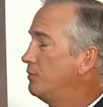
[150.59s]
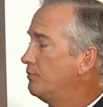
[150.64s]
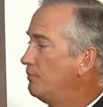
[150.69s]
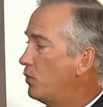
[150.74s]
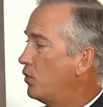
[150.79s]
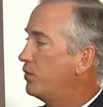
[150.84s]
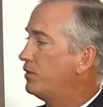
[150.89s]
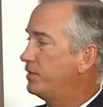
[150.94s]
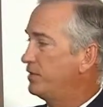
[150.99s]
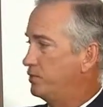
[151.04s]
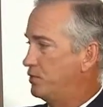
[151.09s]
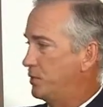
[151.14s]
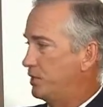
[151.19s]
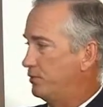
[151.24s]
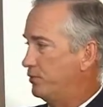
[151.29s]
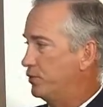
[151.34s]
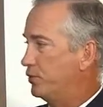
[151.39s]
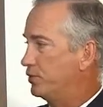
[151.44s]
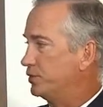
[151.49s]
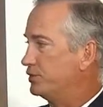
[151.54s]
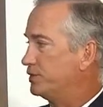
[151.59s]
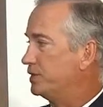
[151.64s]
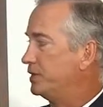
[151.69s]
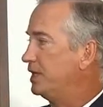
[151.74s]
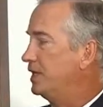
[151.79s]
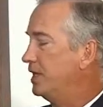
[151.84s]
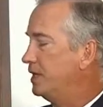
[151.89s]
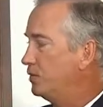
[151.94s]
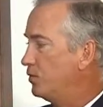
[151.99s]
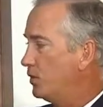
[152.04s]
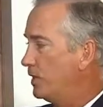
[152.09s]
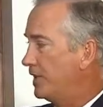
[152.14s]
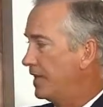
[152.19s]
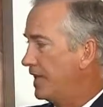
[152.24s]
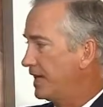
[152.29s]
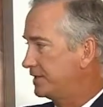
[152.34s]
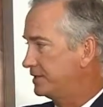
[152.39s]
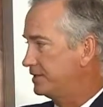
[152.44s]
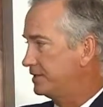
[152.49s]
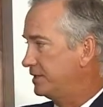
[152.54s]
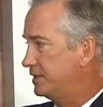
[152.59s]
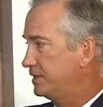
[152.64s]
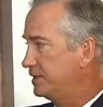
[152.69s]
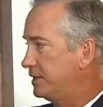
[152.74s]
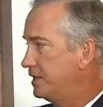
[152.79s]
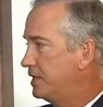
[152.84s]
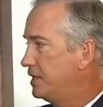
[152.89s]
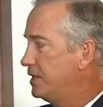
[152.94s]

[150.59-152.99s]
more than one person in one accident.